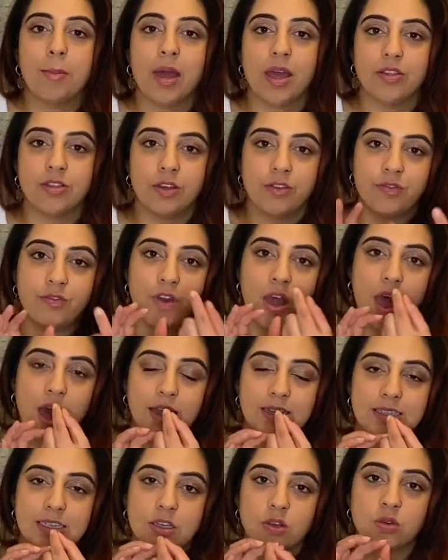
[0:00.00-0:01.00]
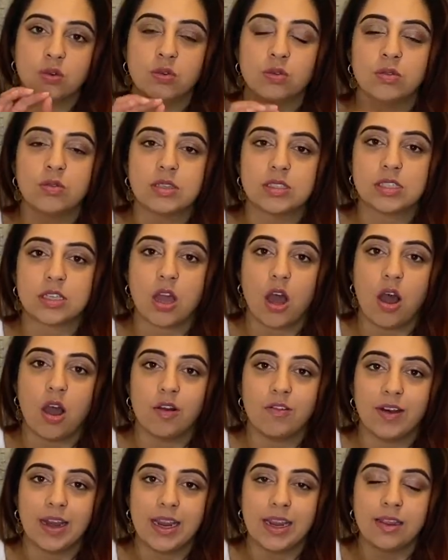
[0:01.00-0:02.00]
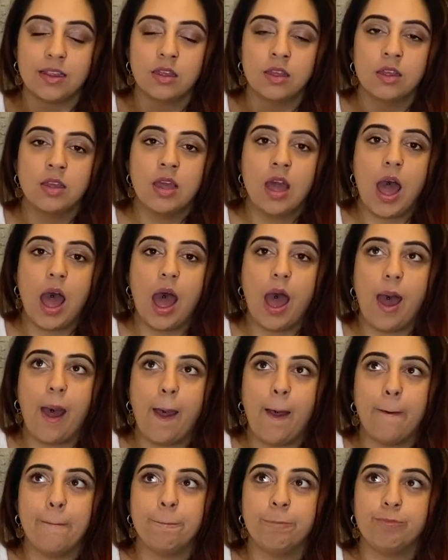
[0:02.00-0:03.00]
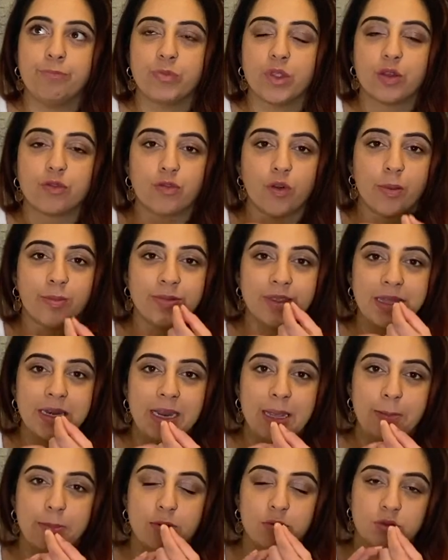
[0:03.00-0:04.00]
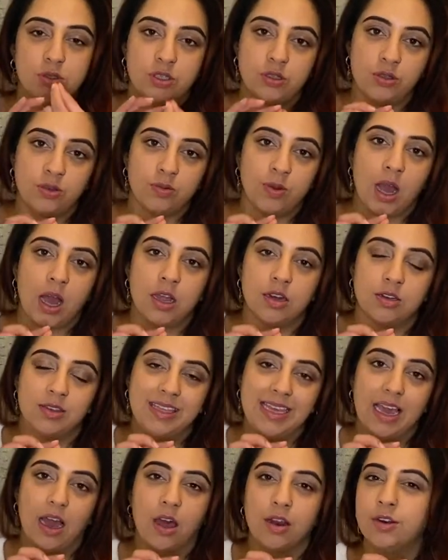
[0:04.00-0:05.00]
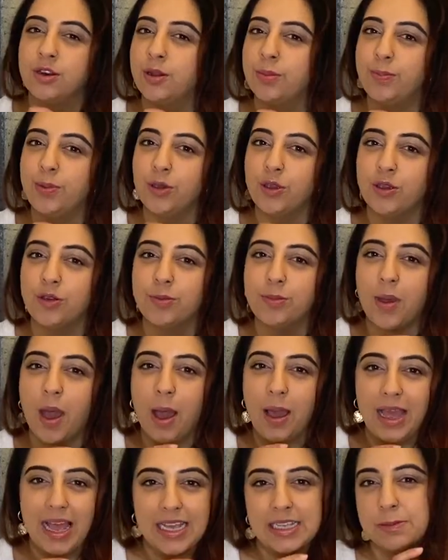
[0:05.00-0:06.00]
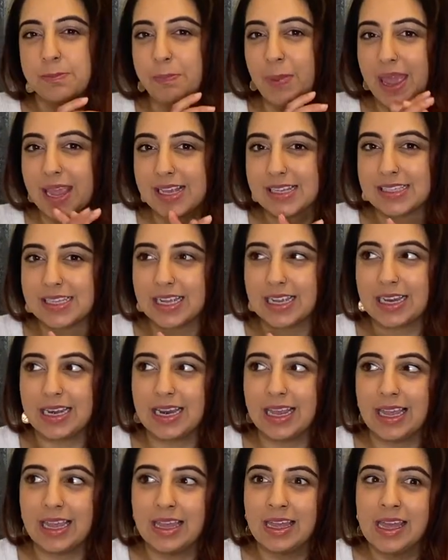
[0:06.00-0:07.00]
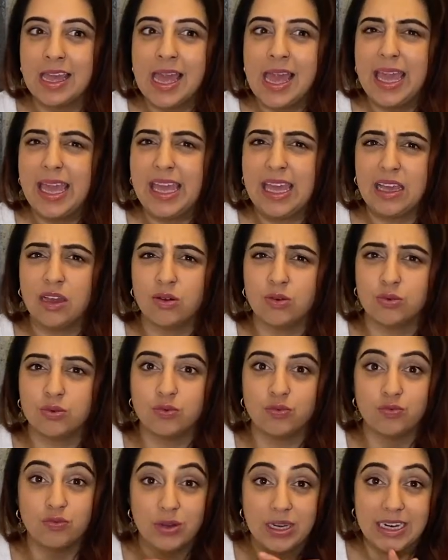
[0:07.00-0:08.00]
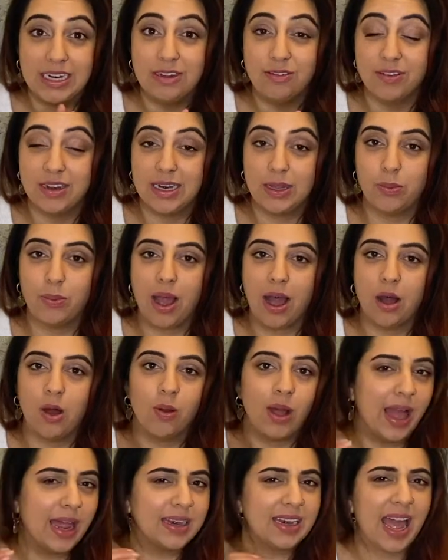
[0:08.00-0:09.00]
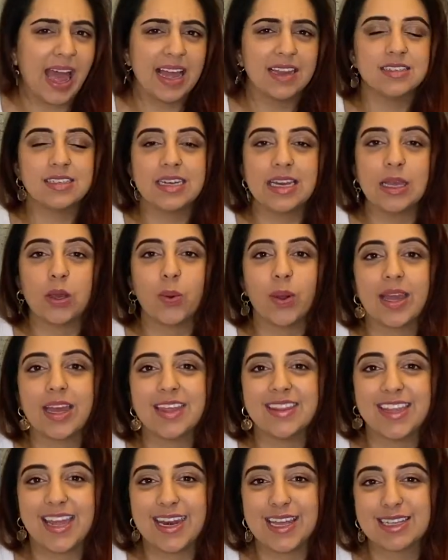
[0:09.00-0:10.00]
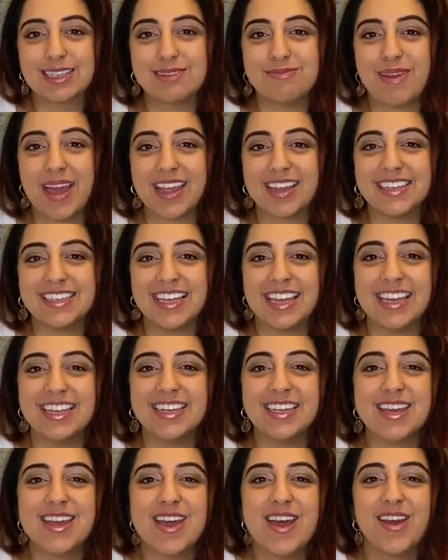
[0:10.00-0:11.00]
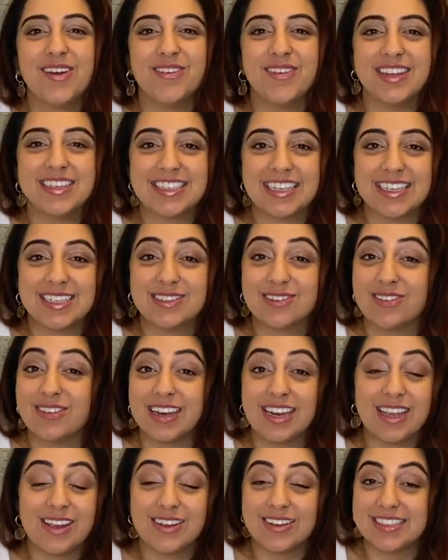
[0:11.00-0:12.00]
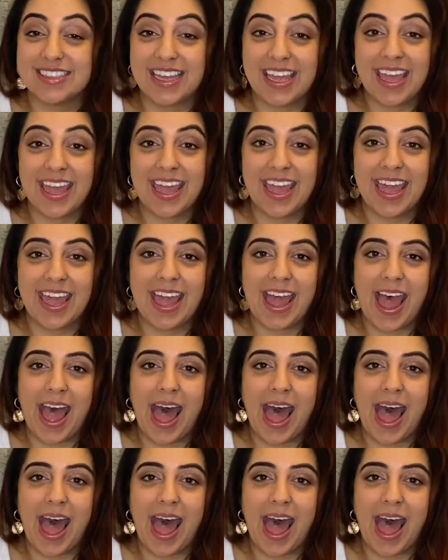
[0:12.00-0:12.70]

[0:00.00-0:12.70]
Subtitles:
The vertical scarring from the nipple to the underboob has basically healed really well, and actually quicker than expected, which is really good to hear.